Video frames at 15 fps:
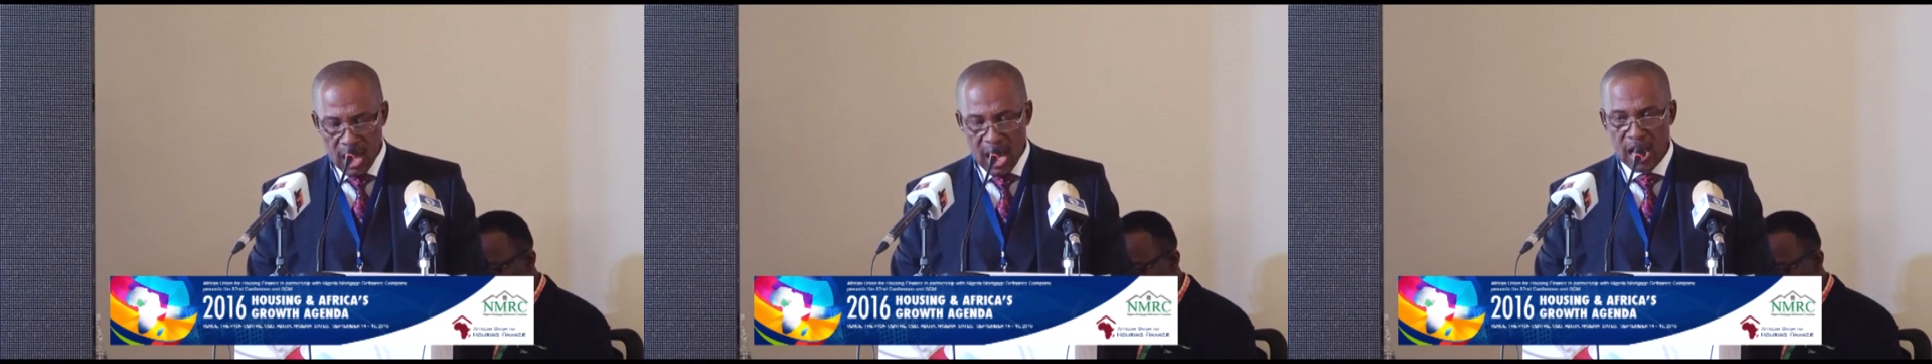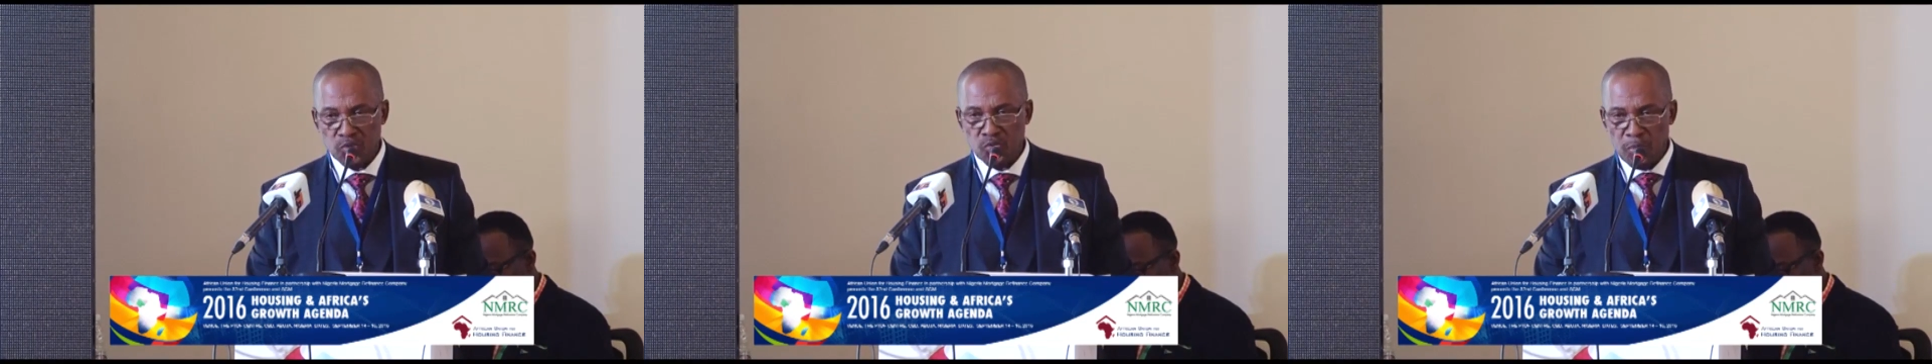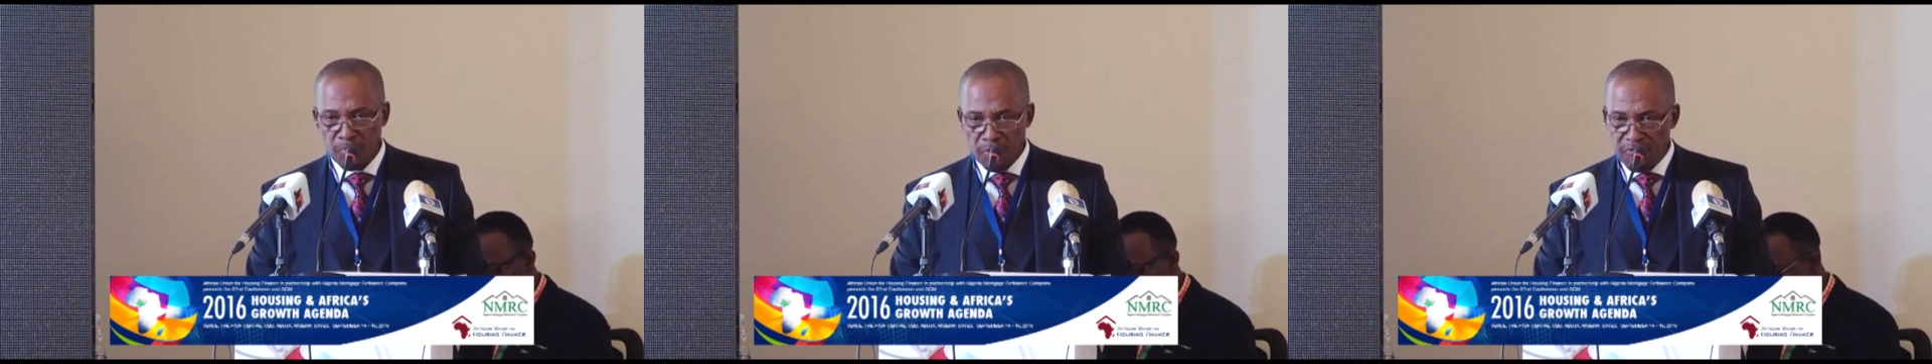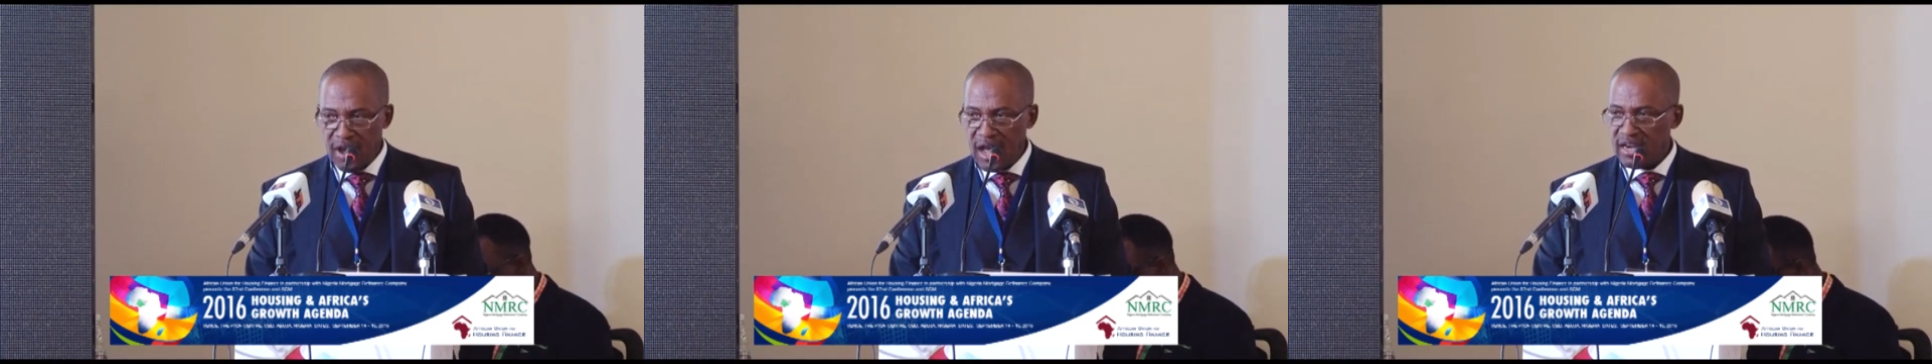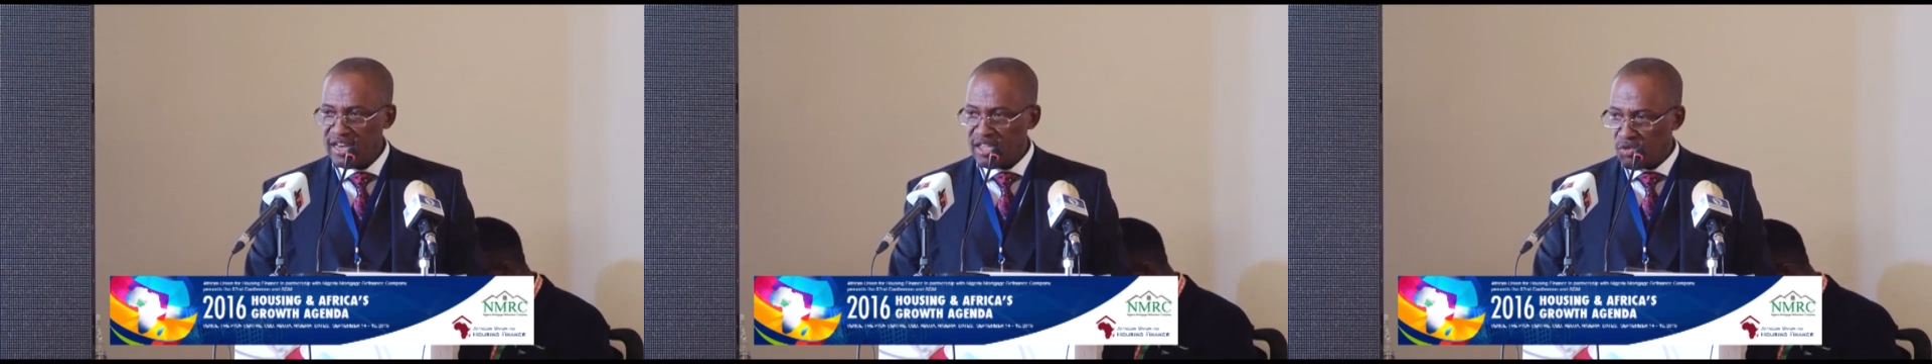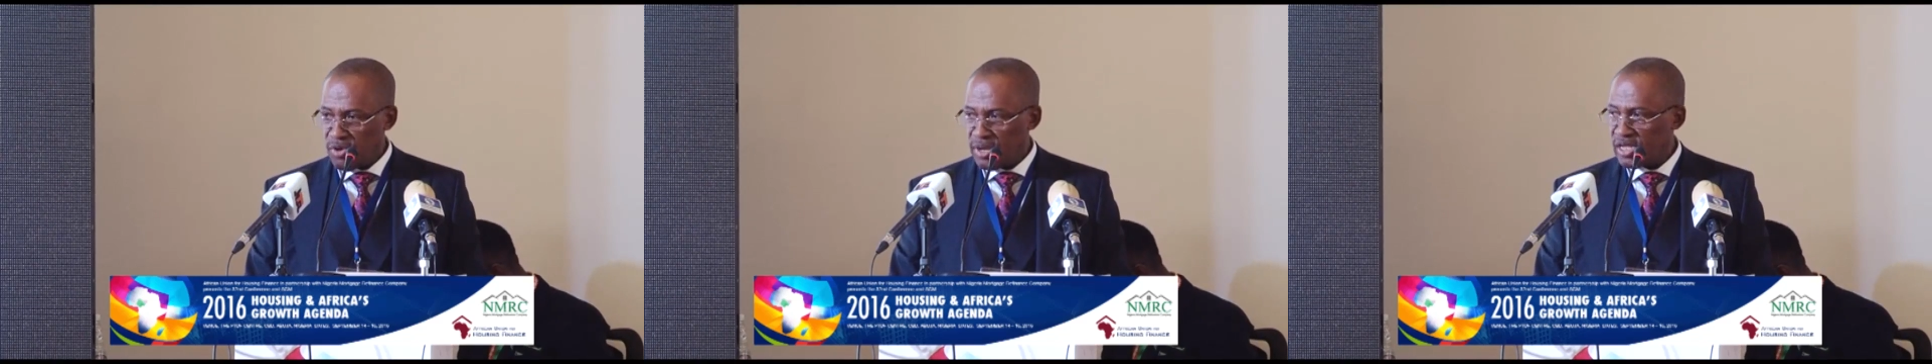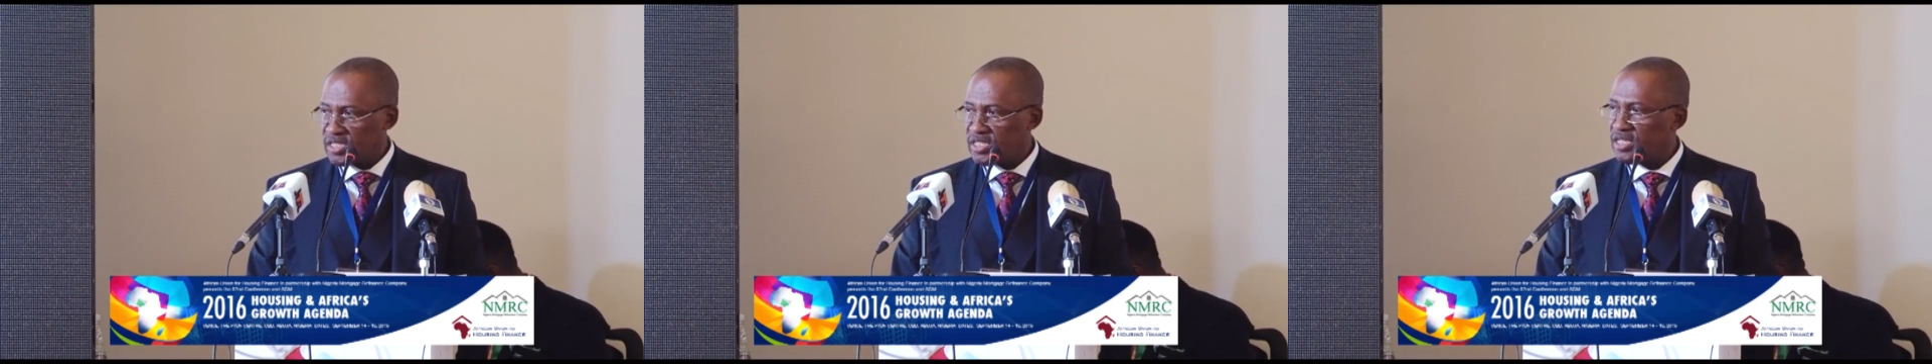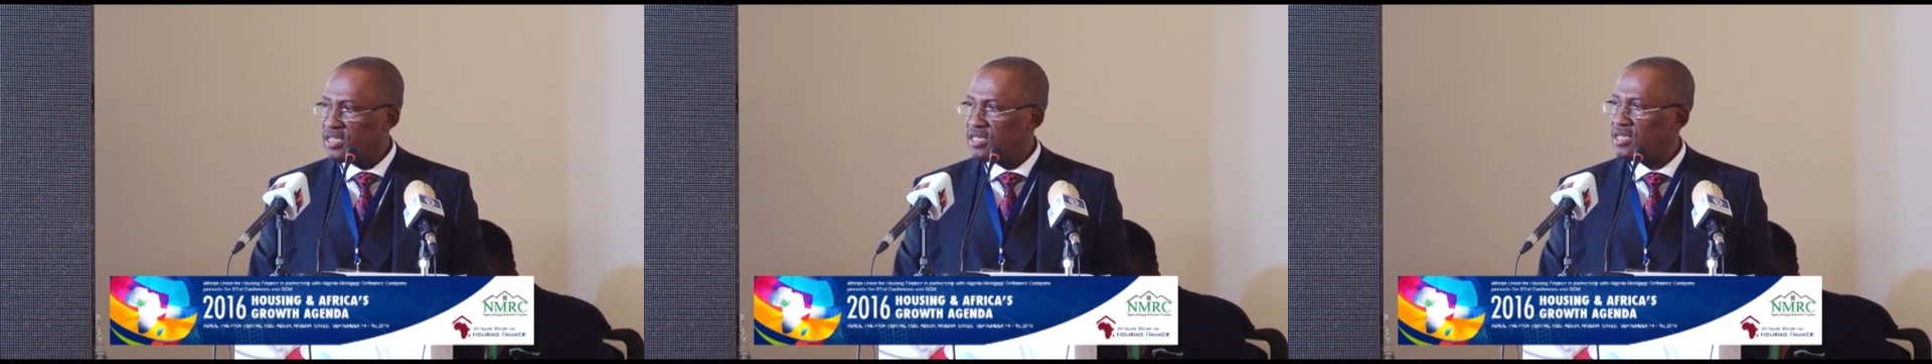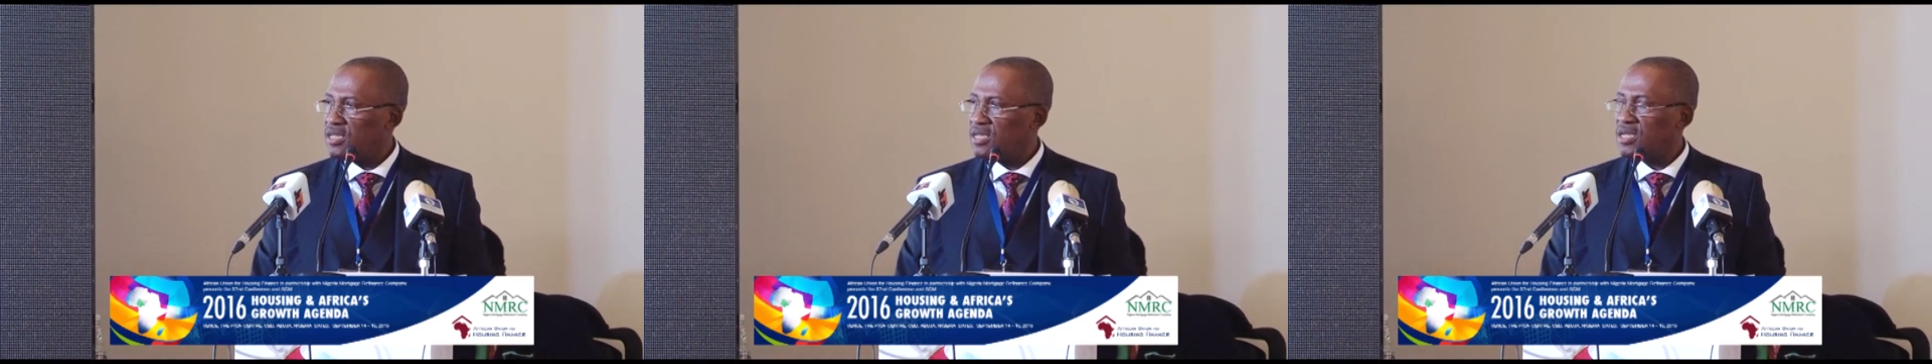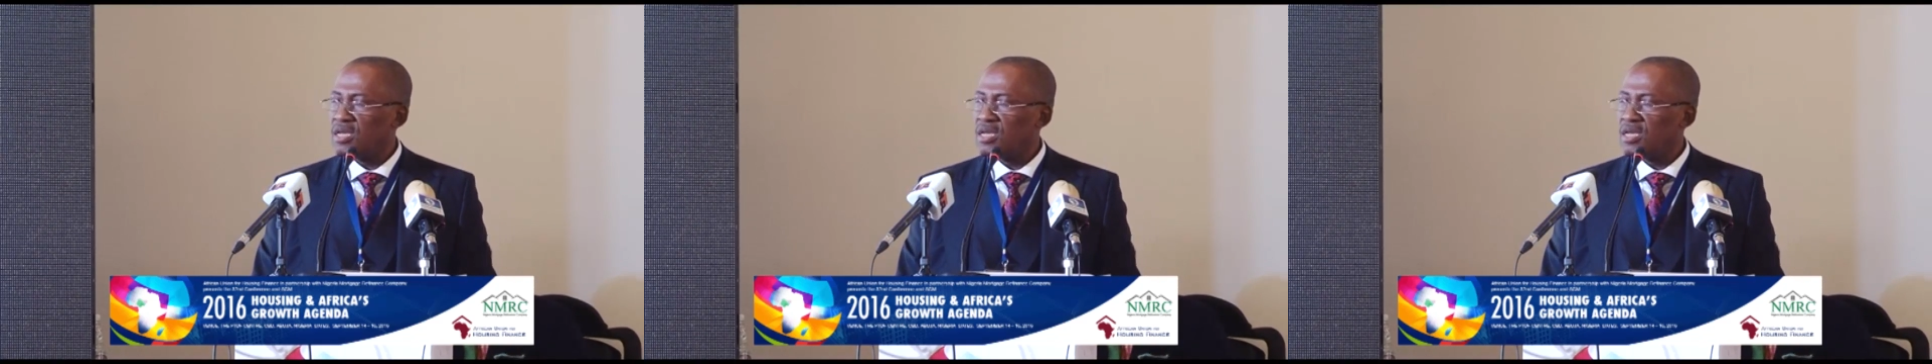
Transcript: as we provide liquidity,